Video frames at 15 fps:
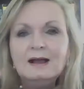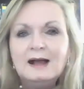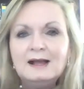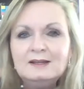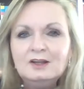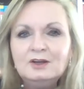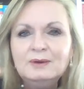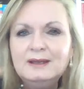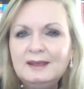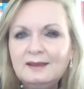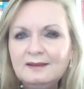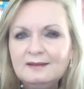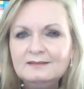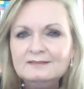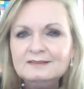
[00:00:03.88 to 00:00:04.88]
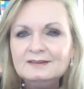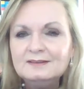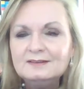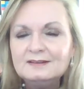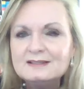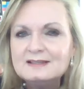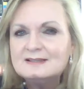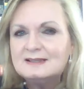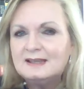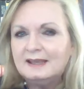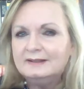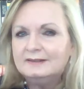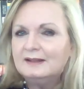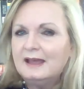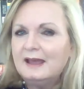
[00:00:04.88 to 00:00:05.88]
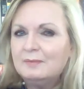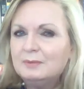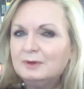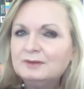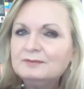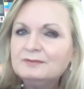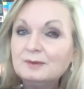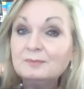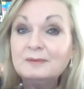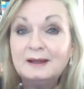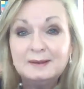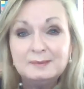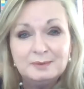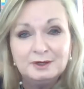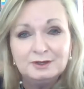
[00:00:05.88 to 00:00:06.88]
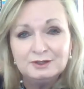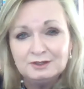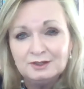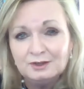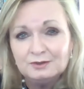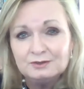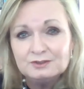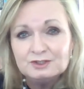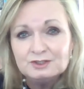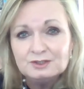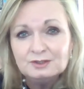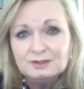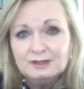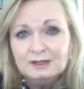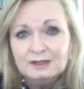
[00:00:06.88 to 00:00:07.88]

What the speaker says: Hello again, this is Gail Cameron from My Pocket Coach,